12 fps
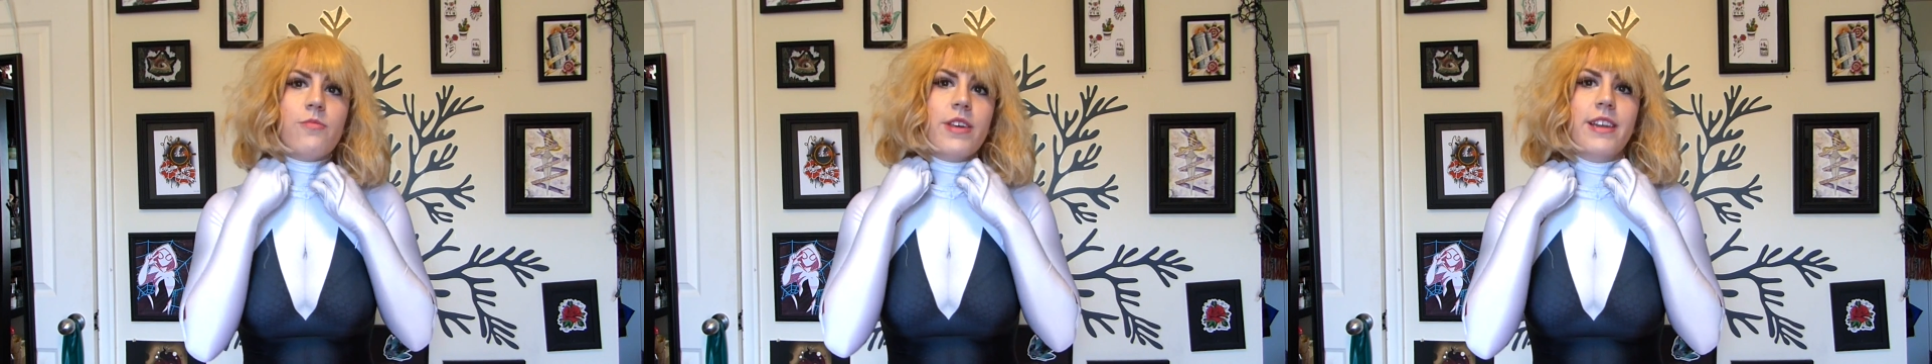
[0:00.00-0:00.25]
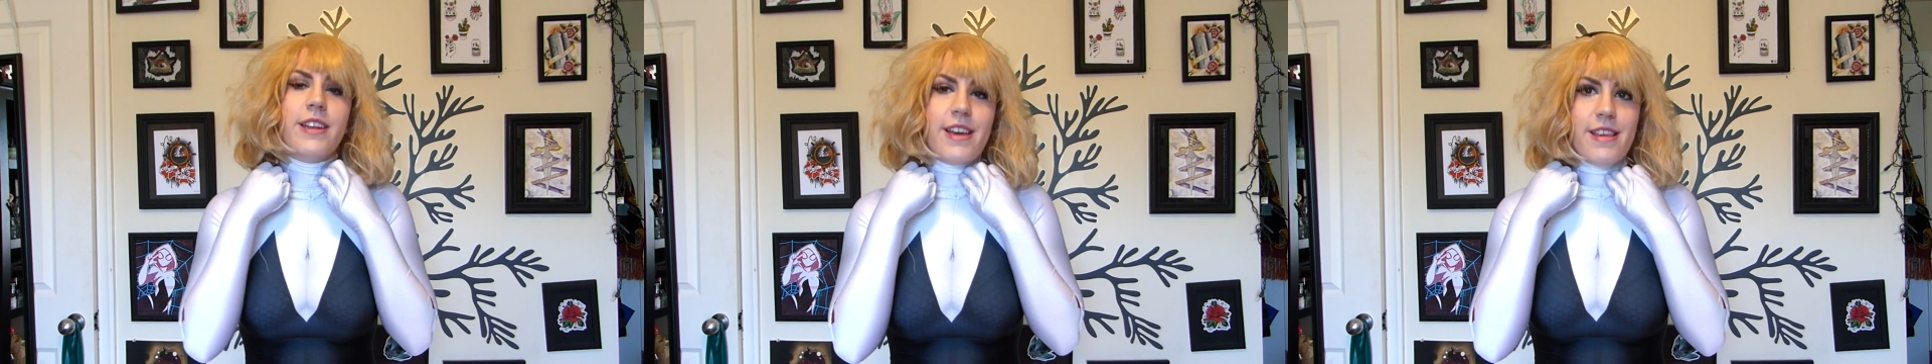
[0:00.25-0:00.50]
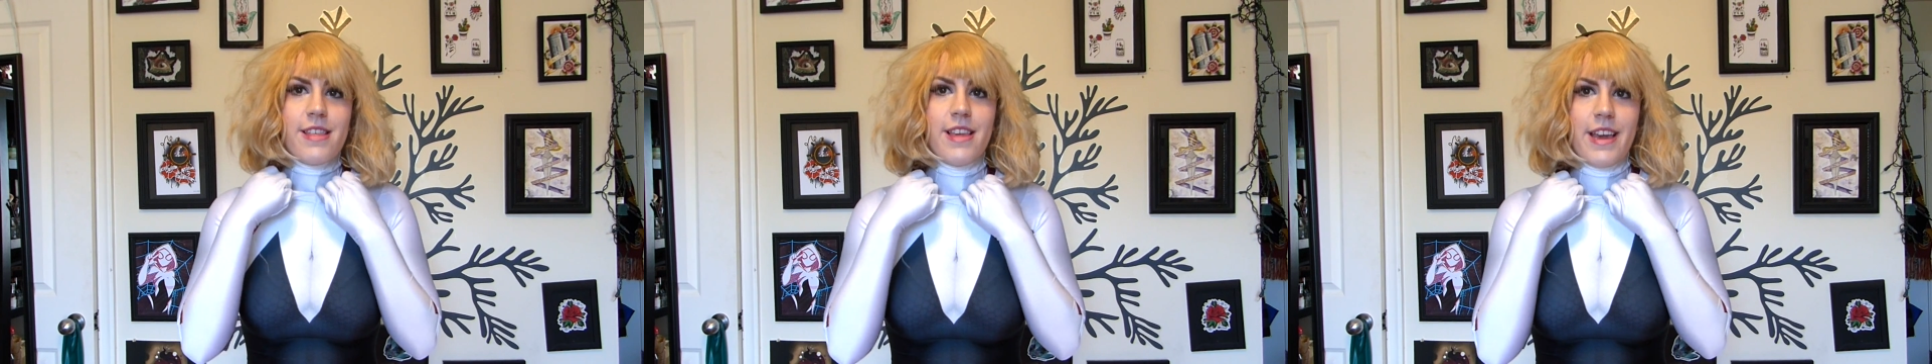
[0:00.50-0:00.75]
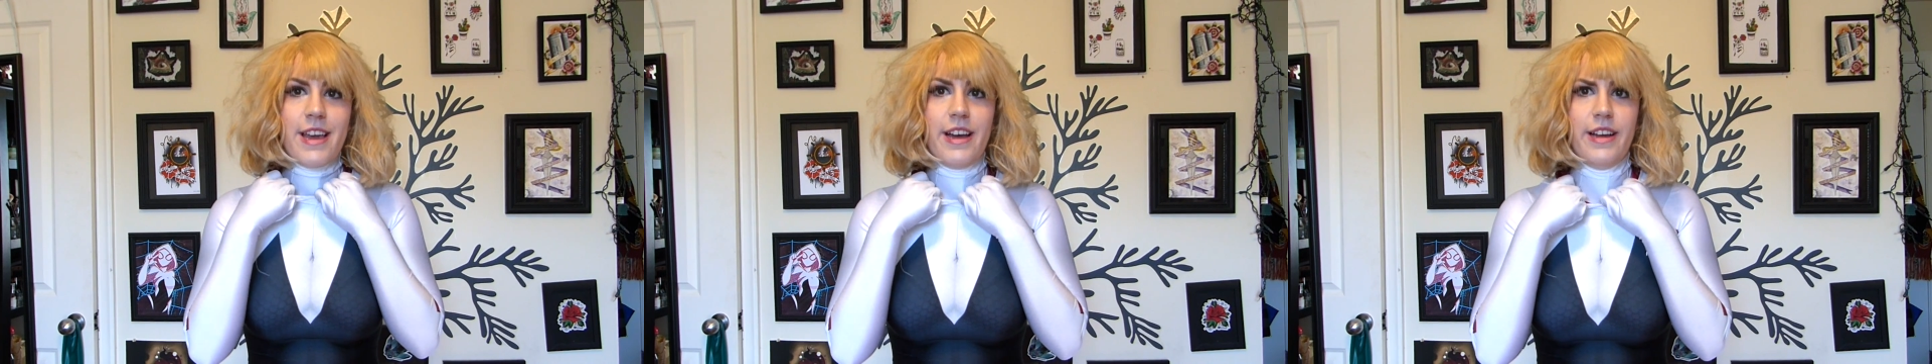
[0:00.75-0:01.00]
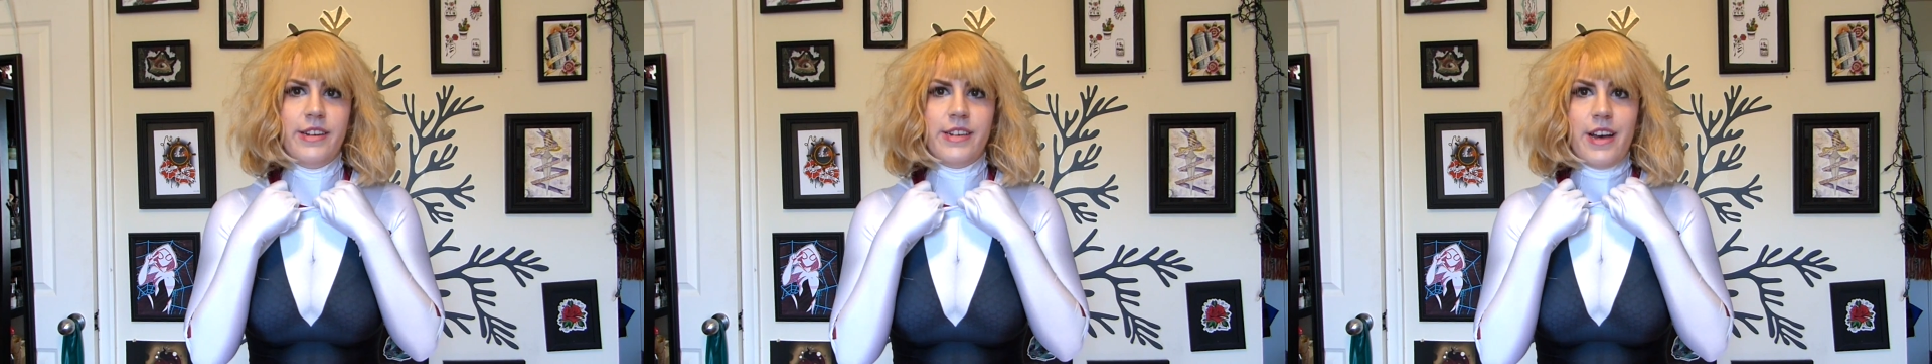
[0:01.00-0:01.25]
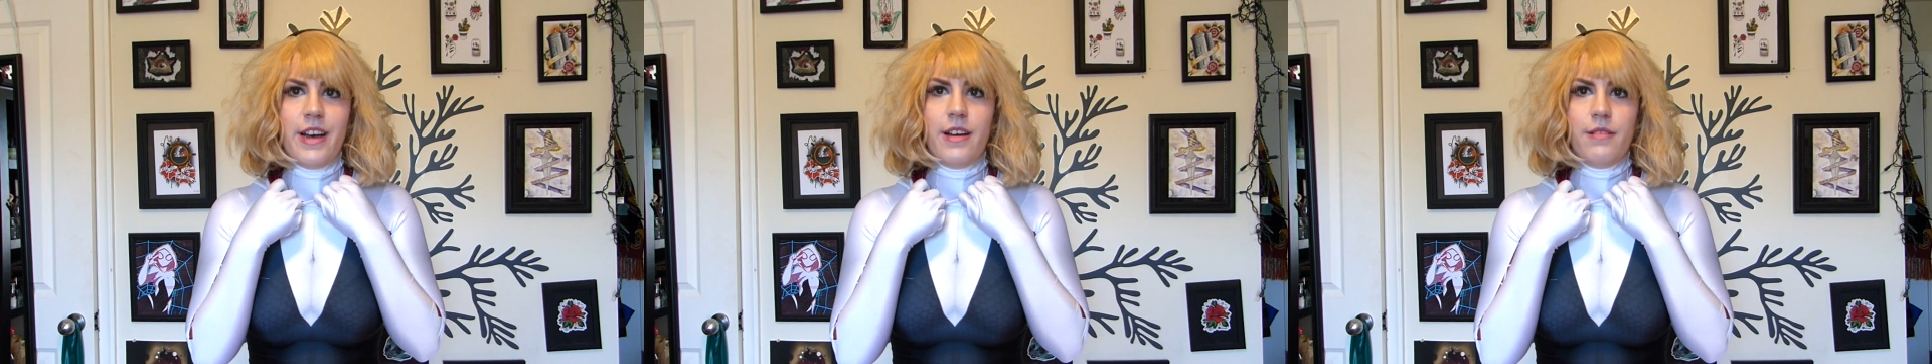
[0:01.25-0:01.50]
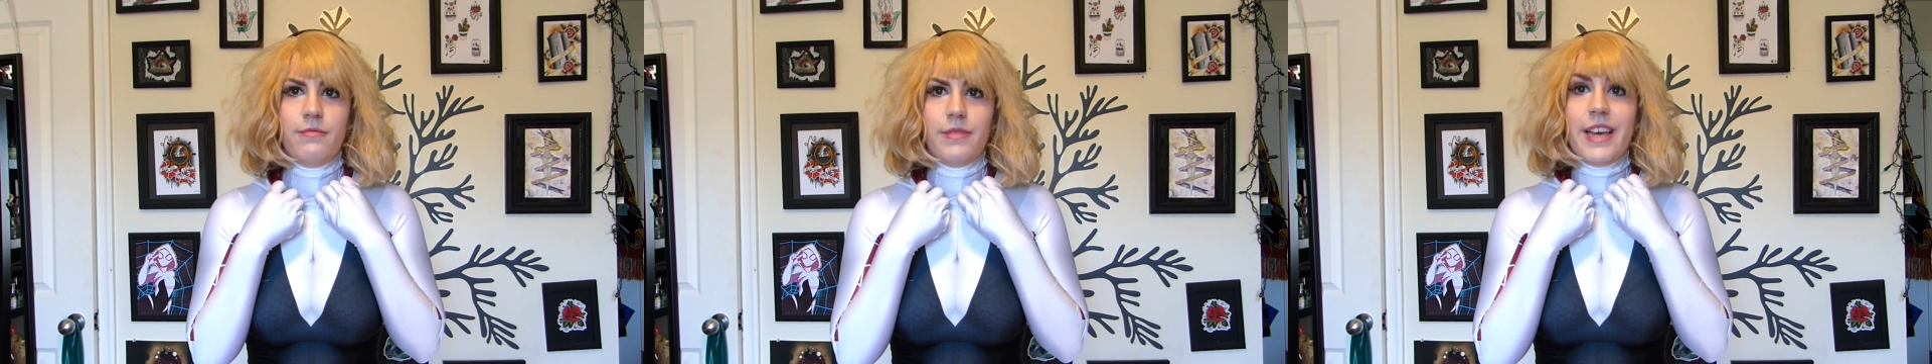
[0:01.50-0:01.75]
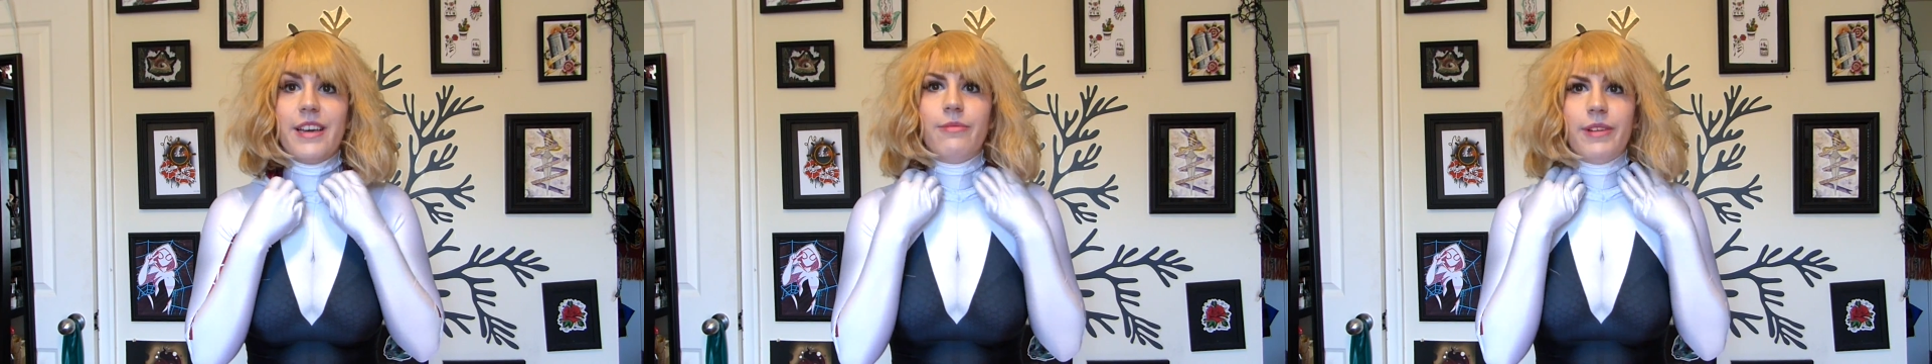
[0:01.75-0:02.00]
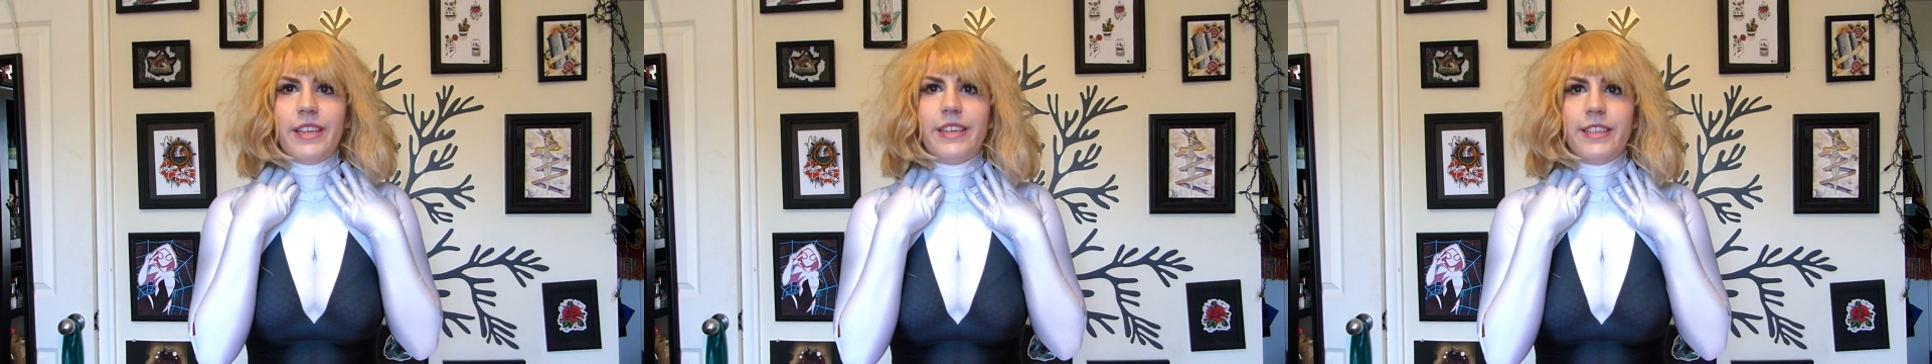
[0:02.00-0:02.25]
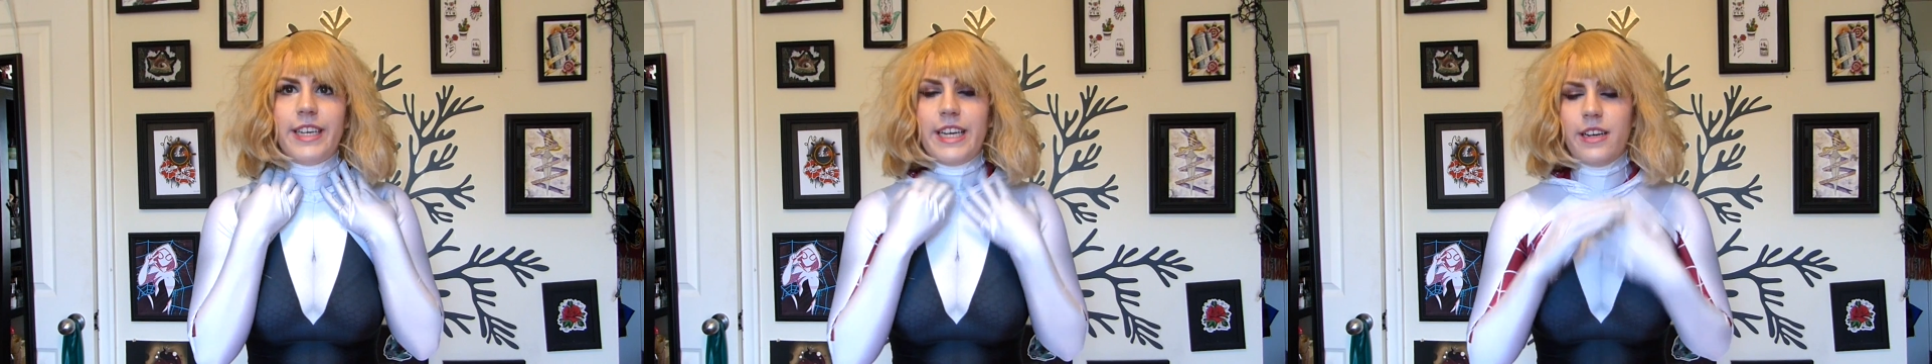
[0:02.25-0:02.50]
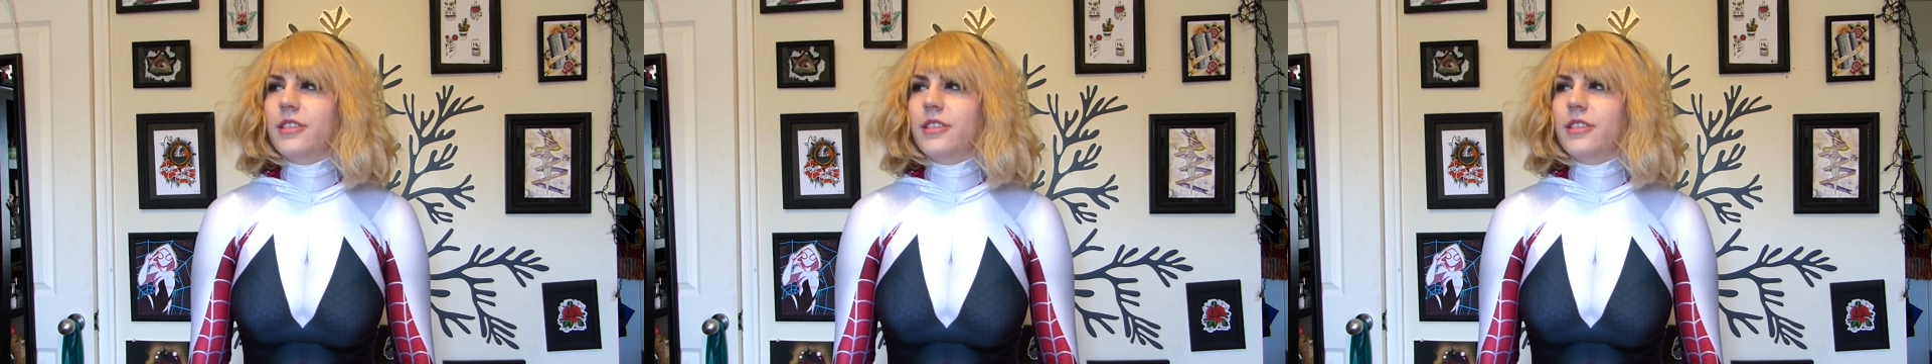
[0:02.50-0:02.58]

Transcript: really nice and like really clean.